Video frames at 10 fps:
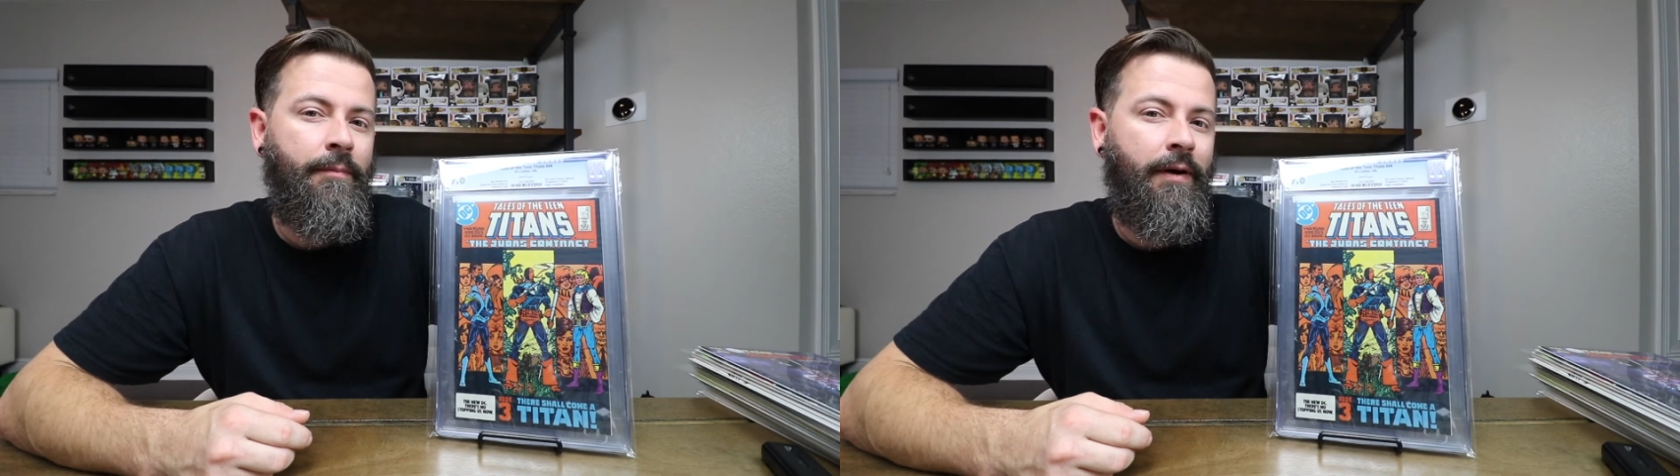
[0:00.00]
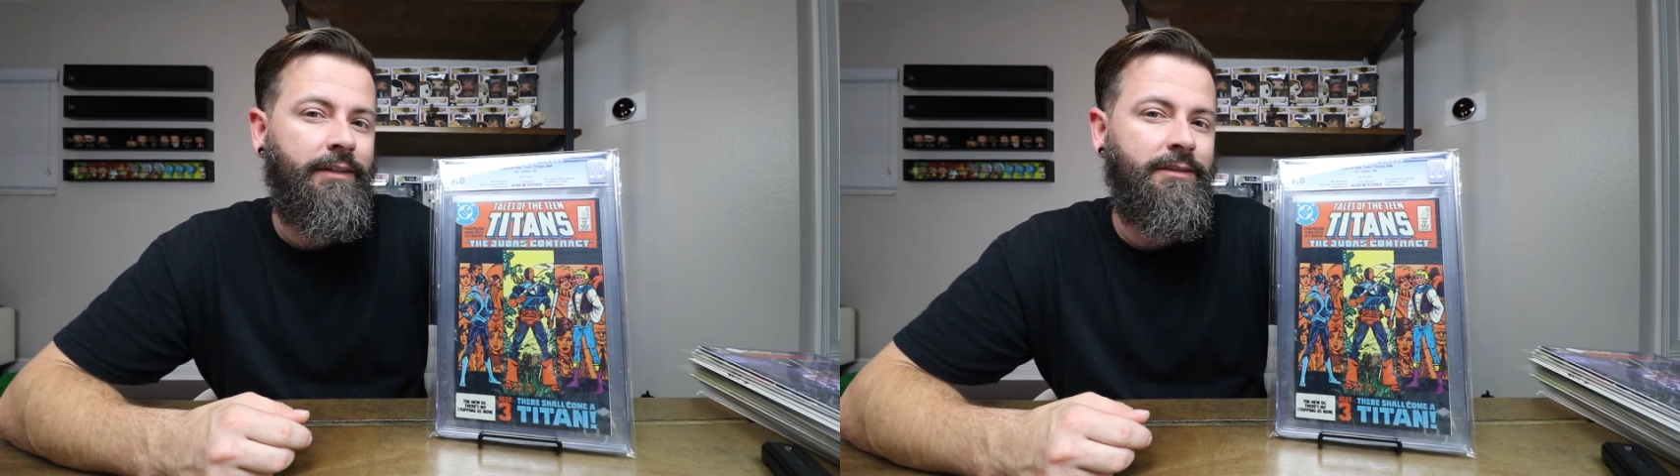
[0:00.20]

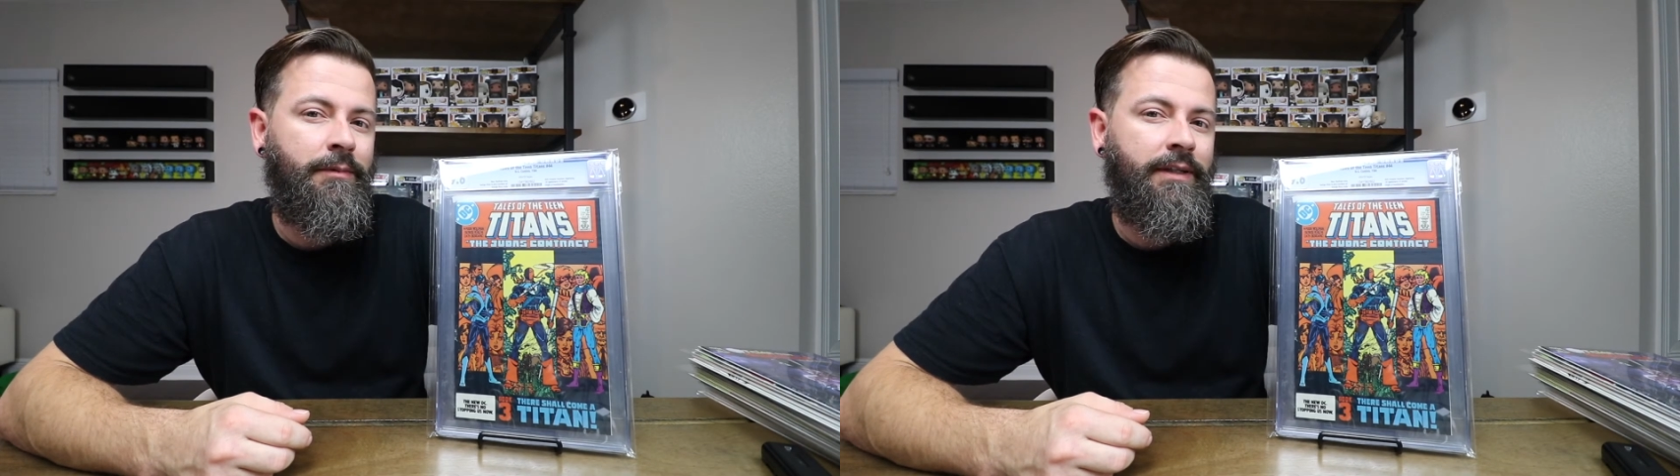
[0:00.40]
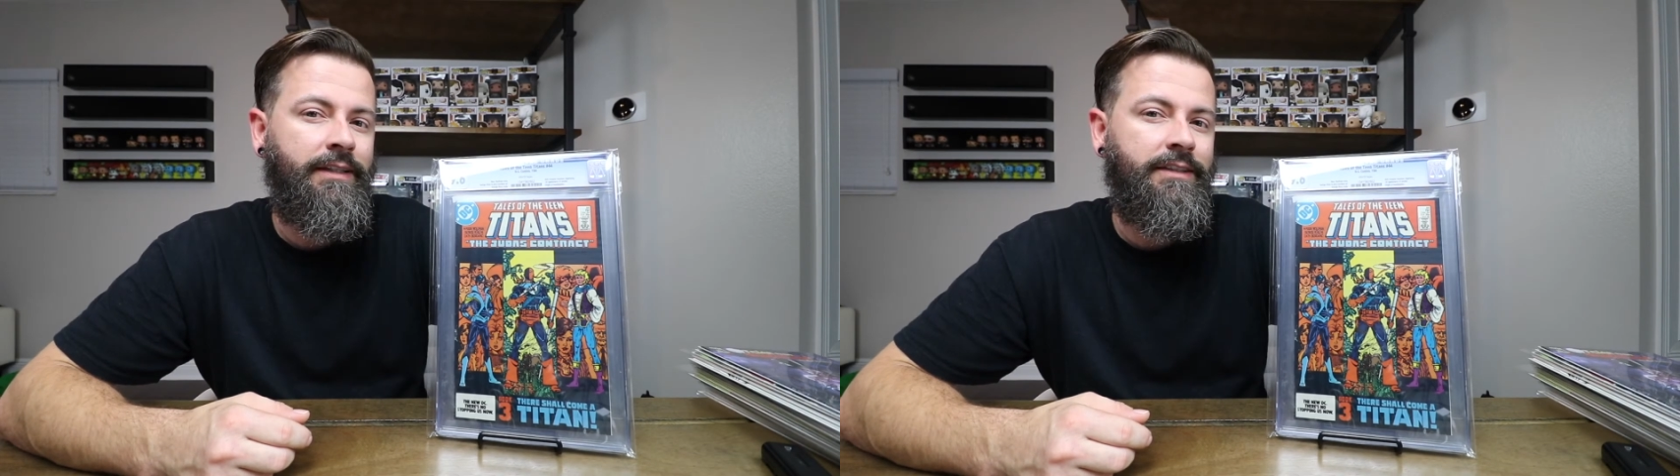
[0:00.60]

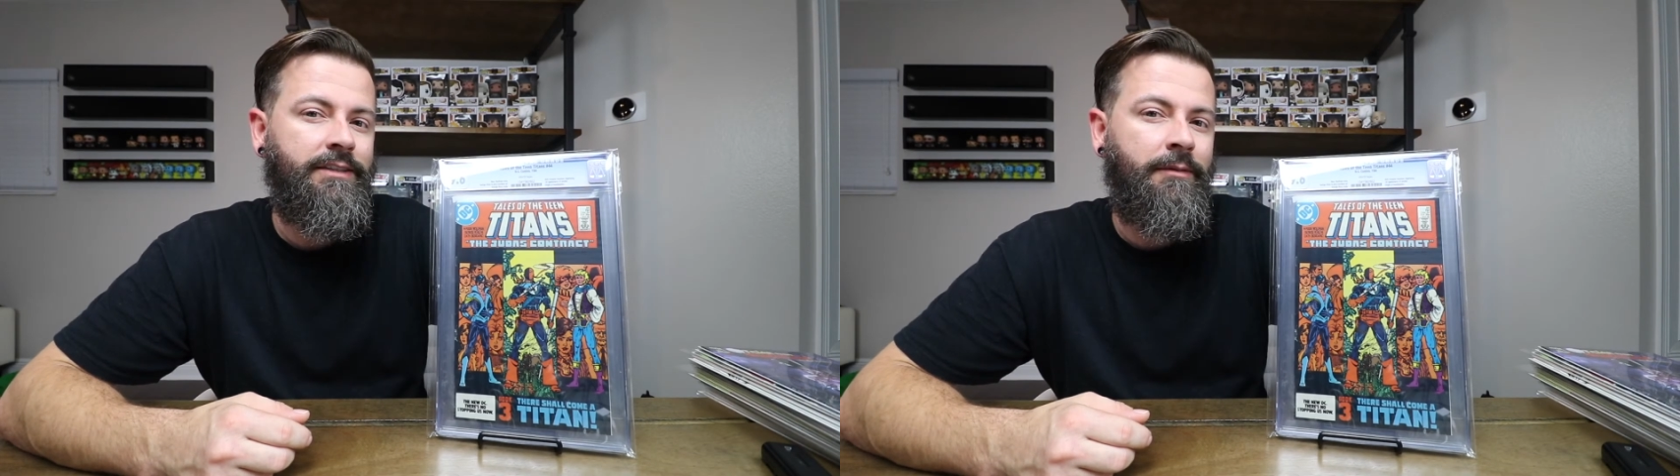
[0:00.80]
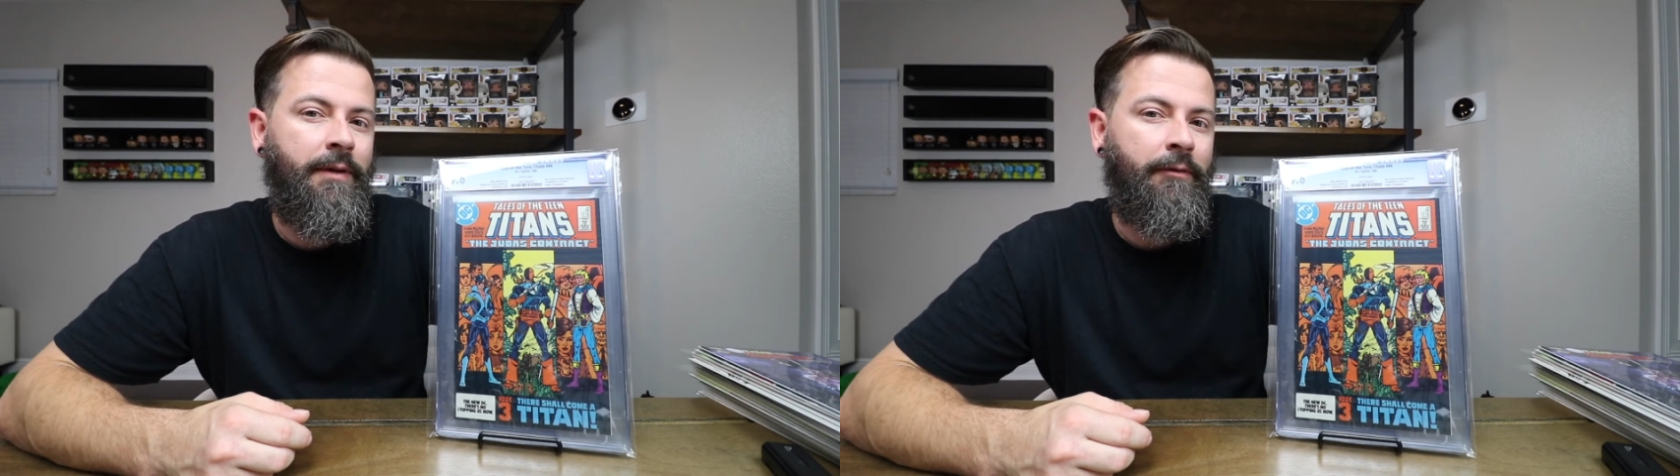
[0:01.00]
possibly, just
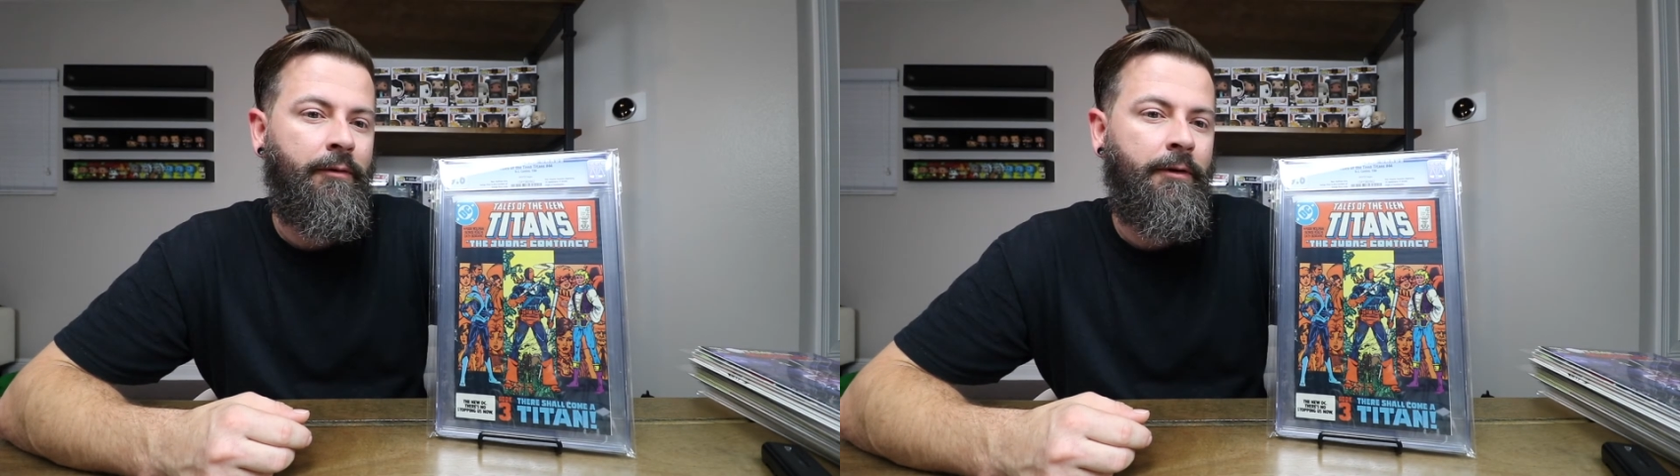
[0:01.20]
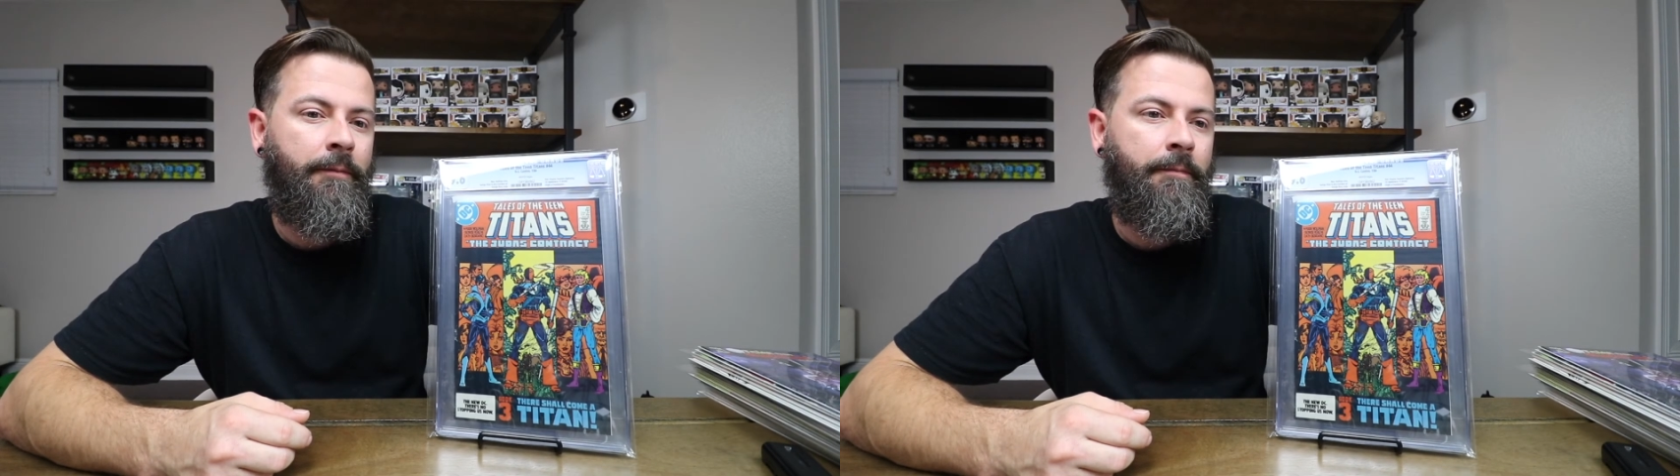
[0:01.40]
to make
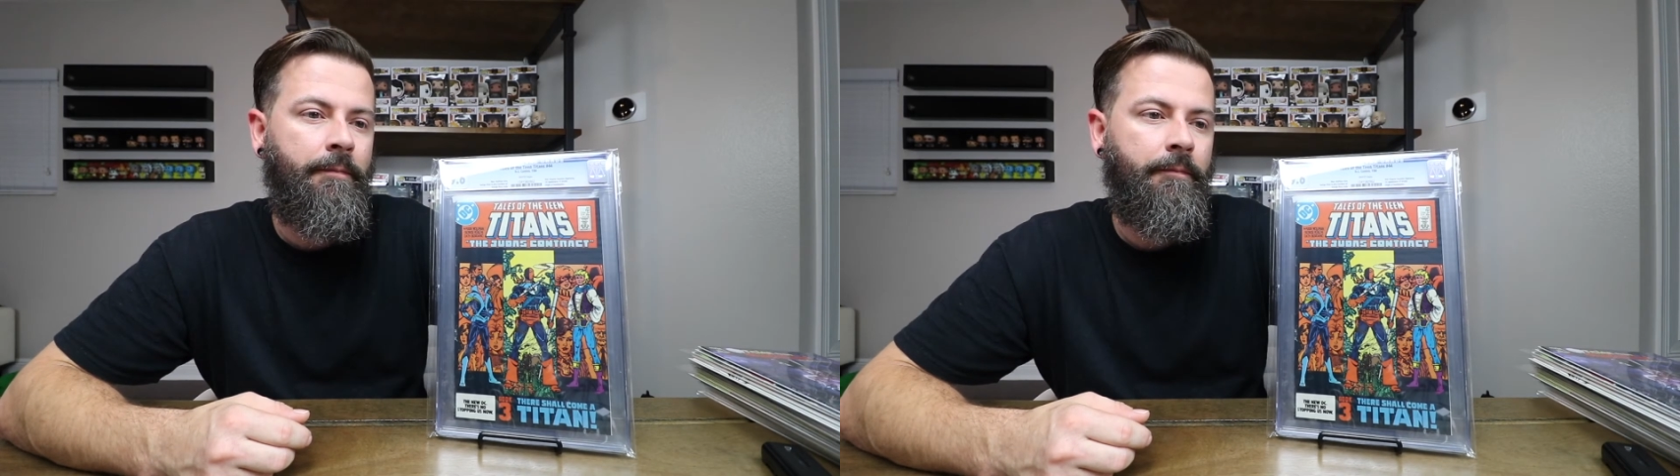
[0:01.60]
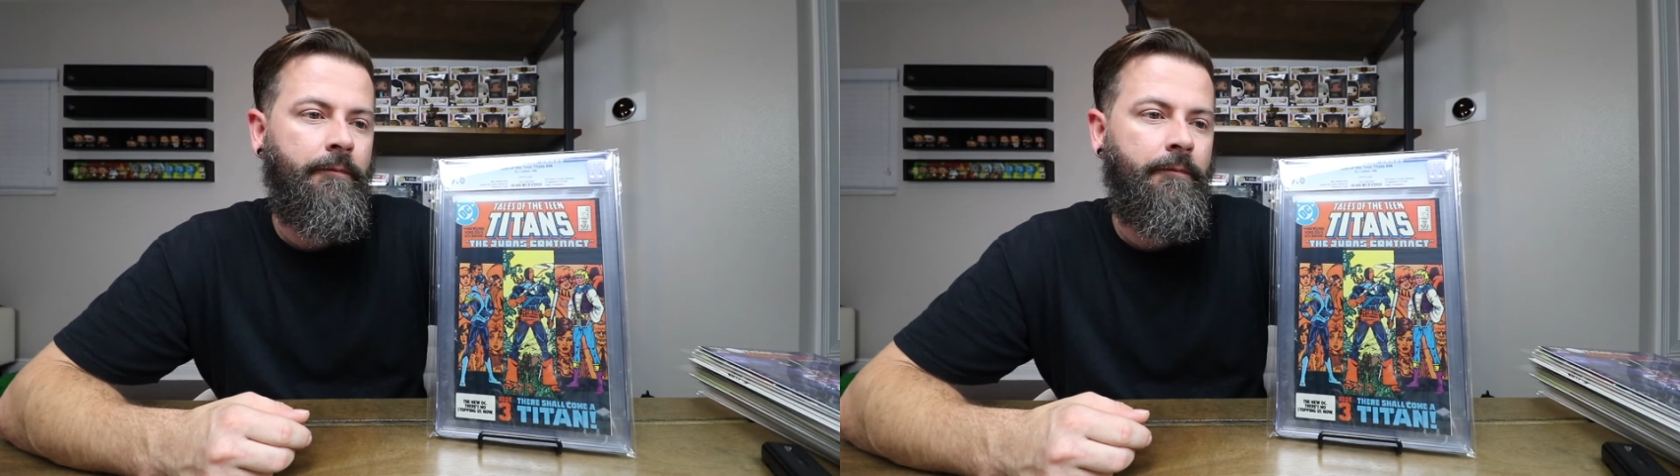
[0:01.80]
room,